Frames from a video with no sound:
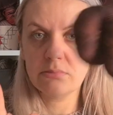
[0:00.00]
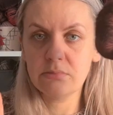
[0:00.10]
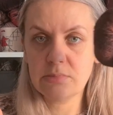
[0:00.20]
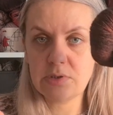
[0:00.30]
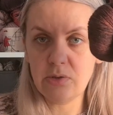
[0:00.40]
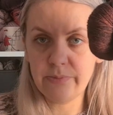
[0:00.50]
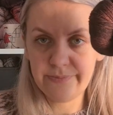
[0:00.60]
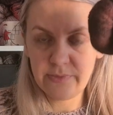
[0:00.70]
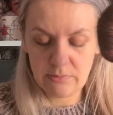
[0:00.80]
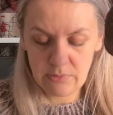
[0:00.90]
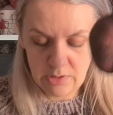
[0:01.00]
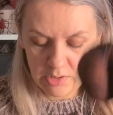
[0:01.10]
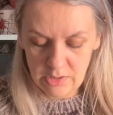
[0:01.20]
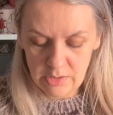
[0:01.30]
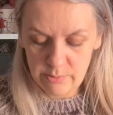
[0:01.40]
so,
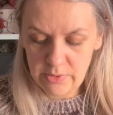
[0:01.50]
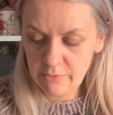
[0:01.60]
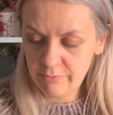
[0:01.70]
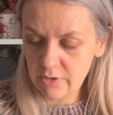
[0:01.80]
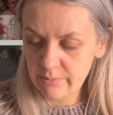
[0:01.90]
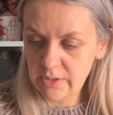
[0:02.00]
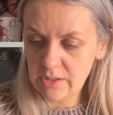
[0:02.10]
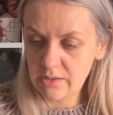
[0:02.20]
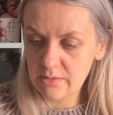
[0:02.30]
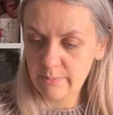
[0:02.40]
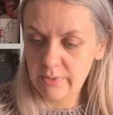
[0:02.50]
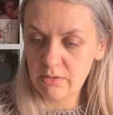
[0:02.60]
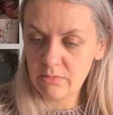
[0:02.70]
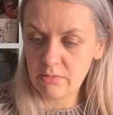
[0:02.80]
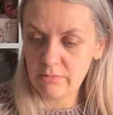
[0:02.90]
pair of hubby and
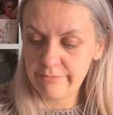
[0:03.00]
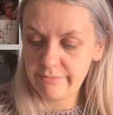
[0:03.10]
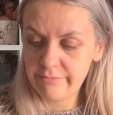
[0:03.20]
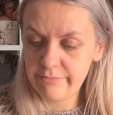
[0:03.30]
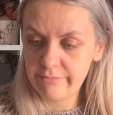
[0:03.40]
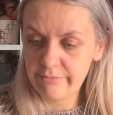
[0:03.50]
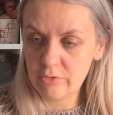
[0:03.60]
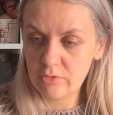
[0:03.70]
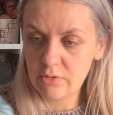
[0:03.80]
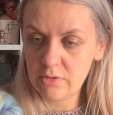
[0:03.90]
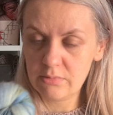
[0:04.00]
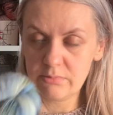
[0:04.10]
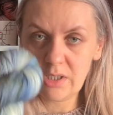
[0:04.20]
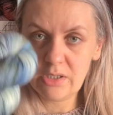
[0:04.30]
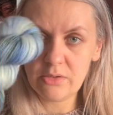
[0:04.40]
pair of, or
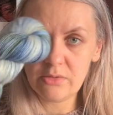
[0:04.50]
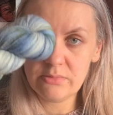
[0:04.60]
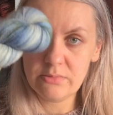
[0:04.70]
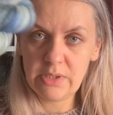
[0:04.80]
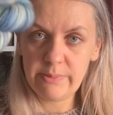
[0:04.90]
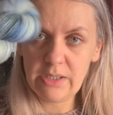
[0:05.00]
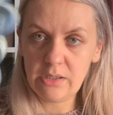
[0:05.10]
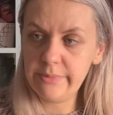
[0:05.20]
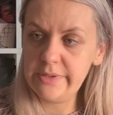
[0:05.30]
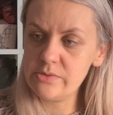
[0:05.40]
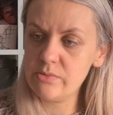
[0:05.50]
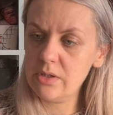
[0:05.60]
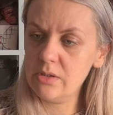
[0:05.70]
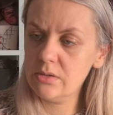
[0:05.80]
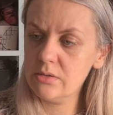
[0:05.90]
I don't know, maybe a hubby as
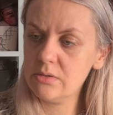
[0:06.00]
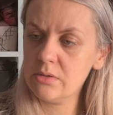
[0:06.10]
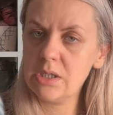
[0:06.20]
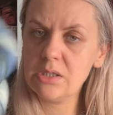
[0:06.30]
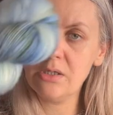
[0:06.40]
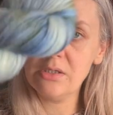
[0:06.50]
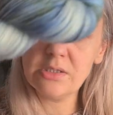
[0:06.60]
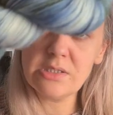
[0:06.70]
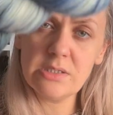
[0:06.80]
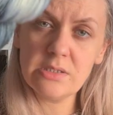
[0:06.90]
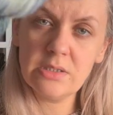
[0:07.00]
well. Great colors.